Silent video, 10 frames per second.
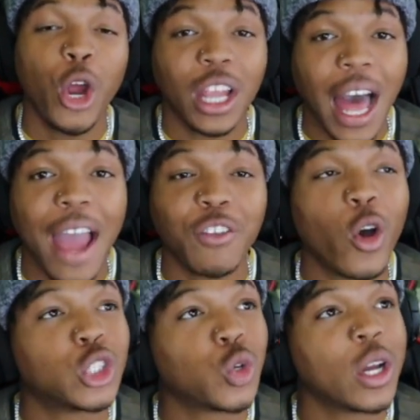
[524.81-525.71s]
are live
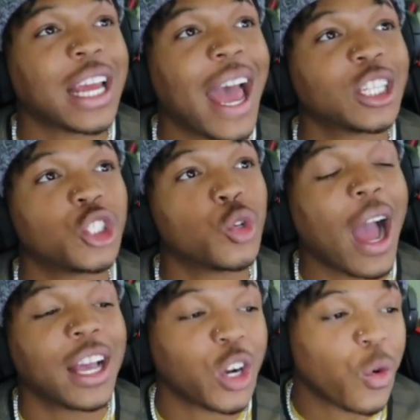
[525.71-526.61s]
on Twitch as you
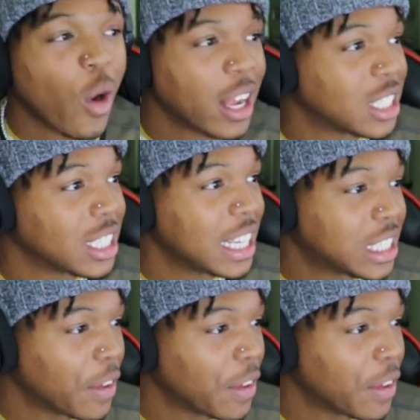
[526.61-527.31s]
guys are watching this